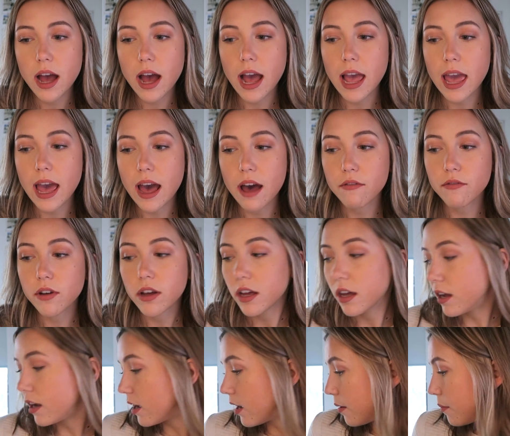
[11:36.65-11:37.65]
I have
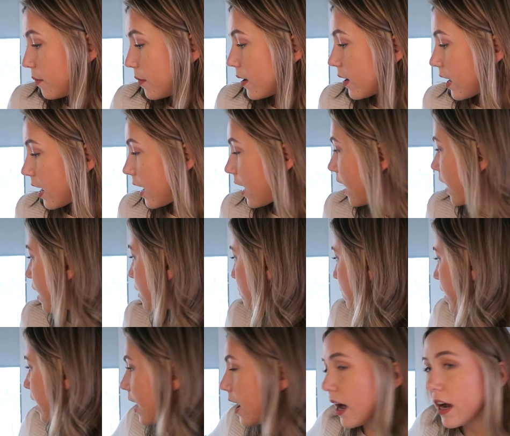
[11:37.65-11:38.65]
an
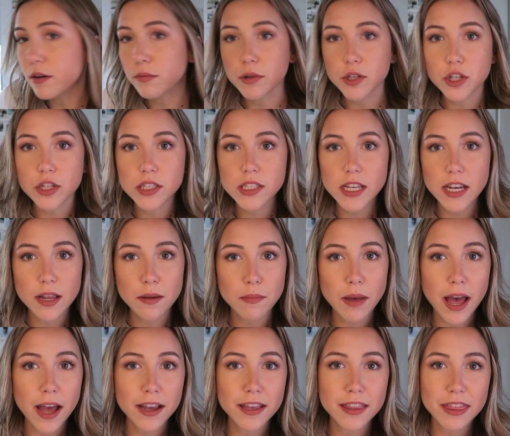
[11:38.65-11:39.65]
iPad, which is sitting
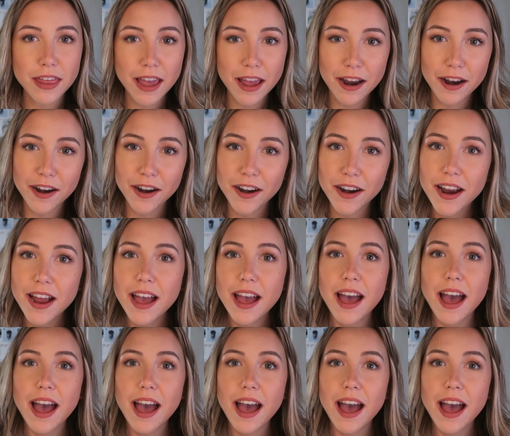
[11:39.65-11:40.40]
back there.